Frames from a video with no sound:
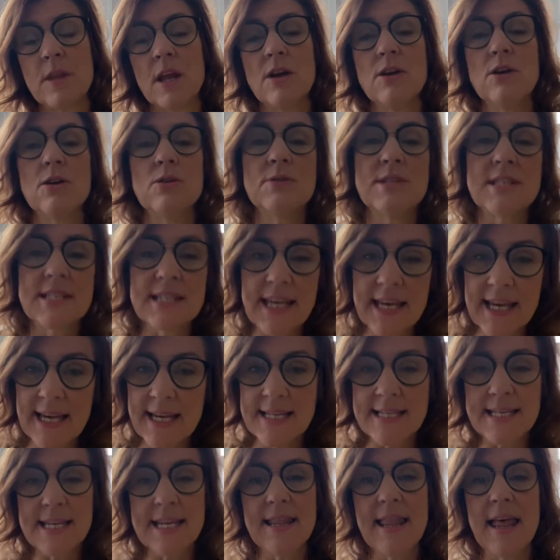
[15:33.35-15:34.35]
You see
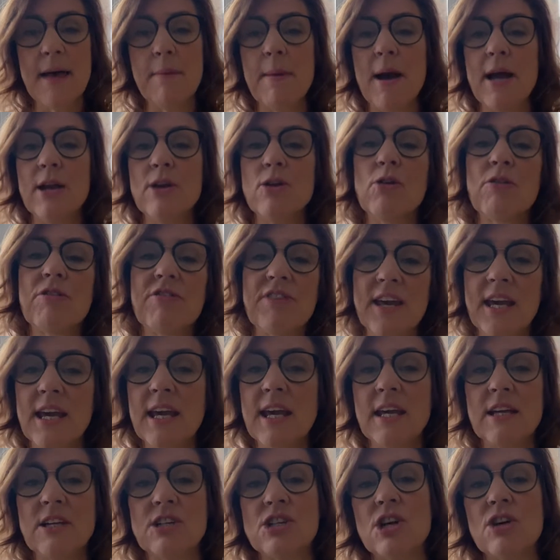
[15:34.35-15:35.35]
it in them and you're
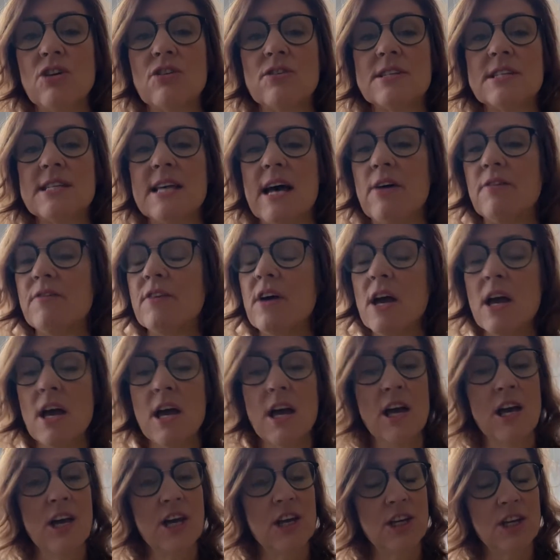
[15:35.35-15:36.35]
thinking to yourself,
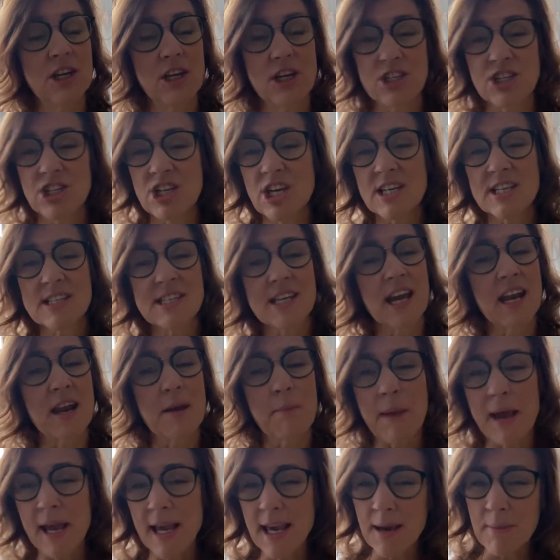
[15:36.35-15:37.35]
you're just going to
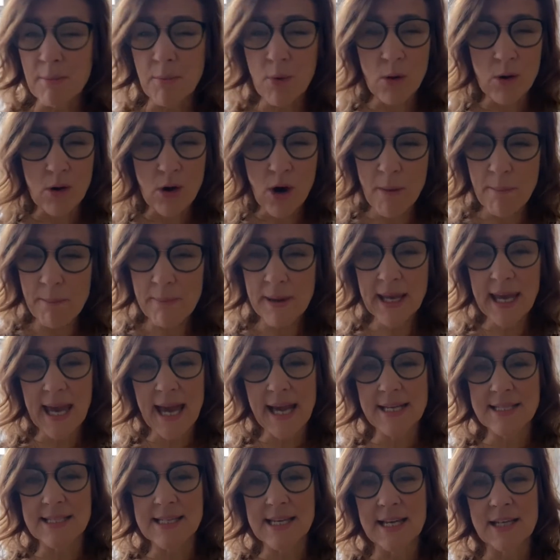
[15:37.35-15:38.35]
make it more
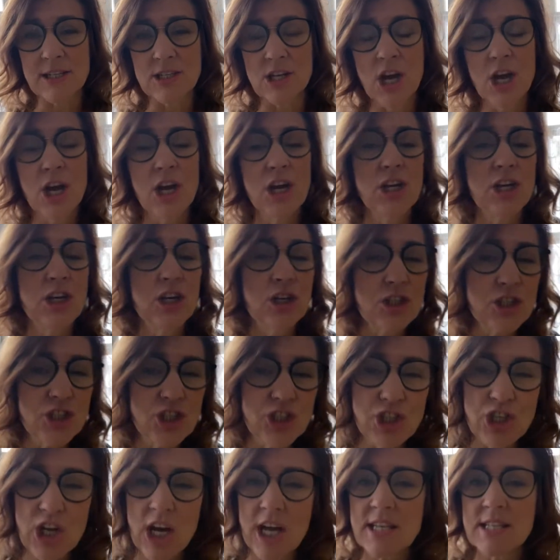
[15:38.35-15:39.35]
complicated. You're
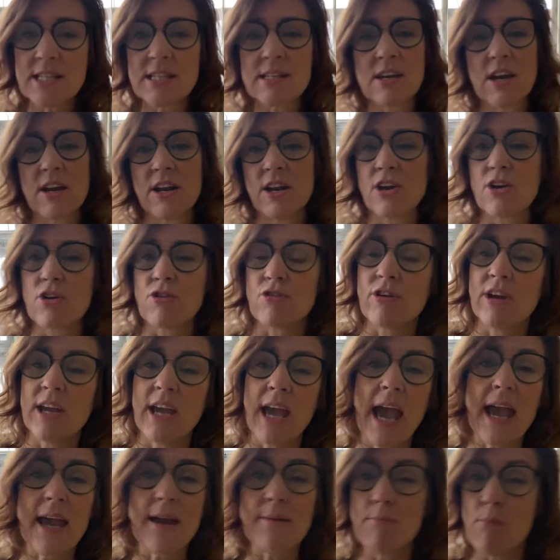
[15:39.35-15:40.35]
just going to
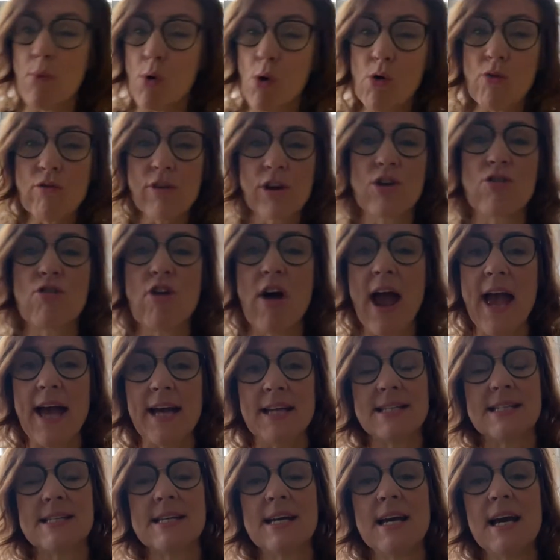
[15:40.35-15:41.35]
create more
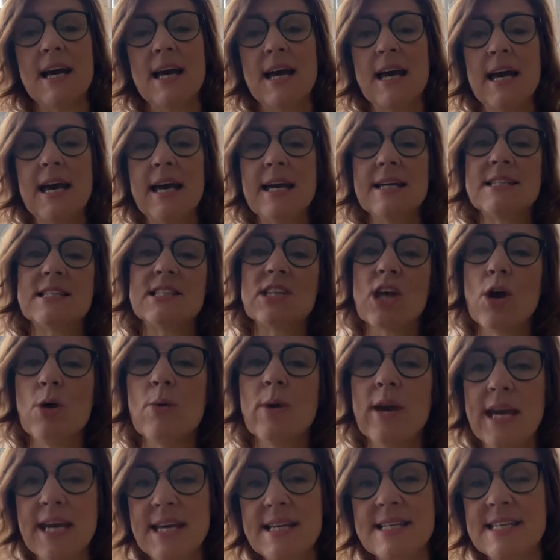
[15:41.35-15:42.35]
regret. It's so
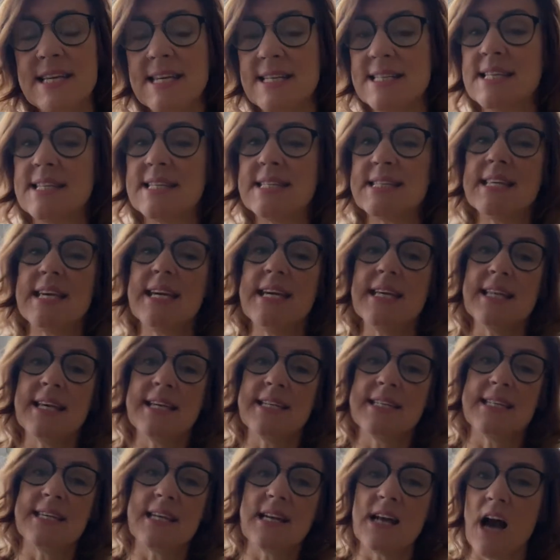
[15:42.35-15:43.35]
easy to see
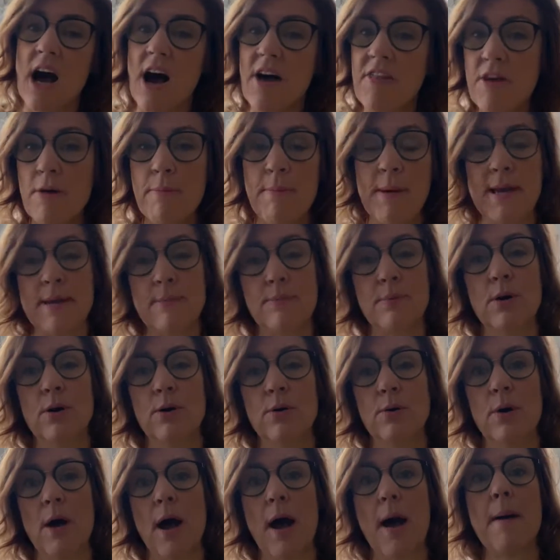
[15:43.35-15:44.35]
this in other
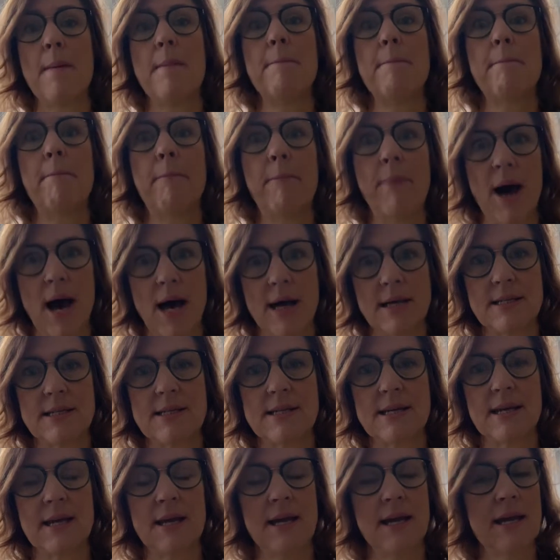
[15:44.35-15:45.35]
people,
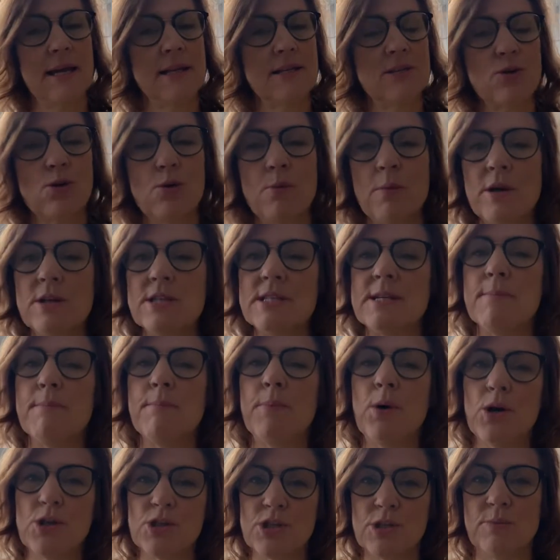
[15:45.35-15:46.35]
but it's almost
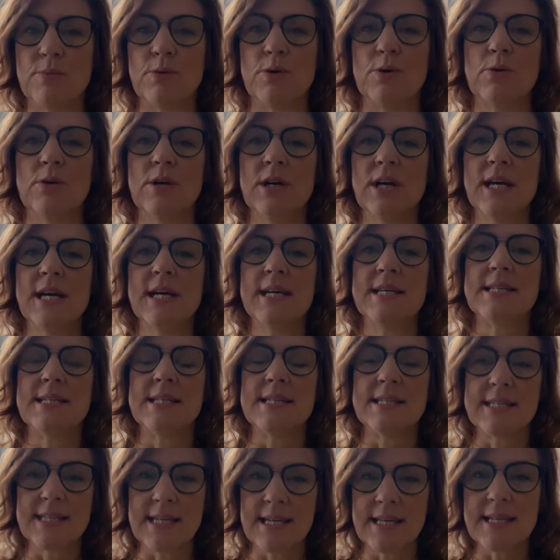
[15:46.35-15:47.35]
impossible to
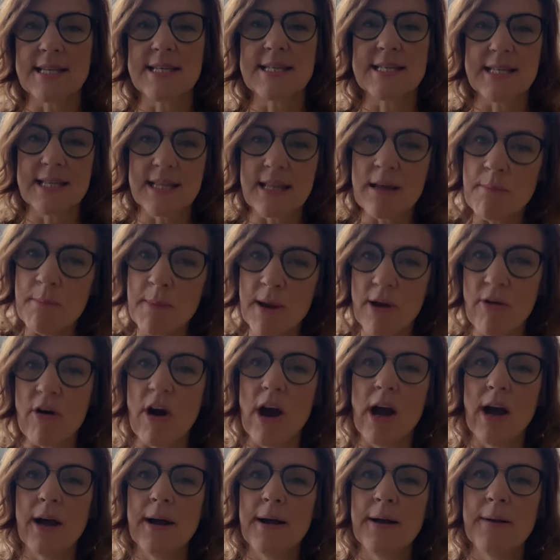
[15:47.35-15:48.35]
see this in the
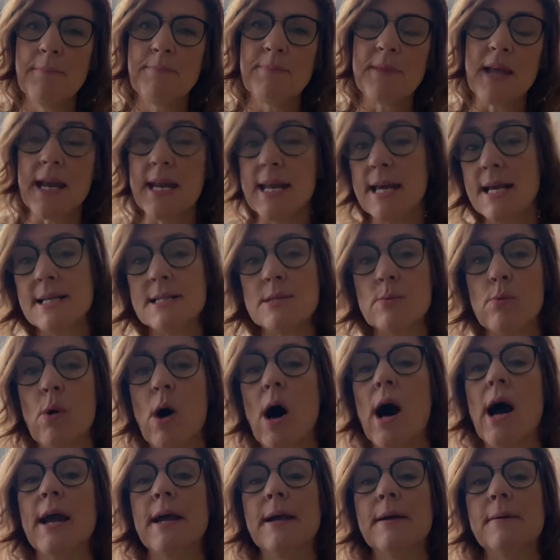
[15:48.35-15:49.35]
mirror. And here's
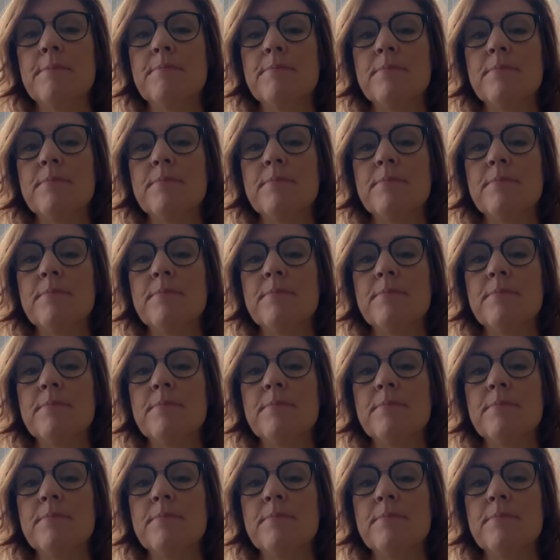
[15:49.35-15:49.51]
why.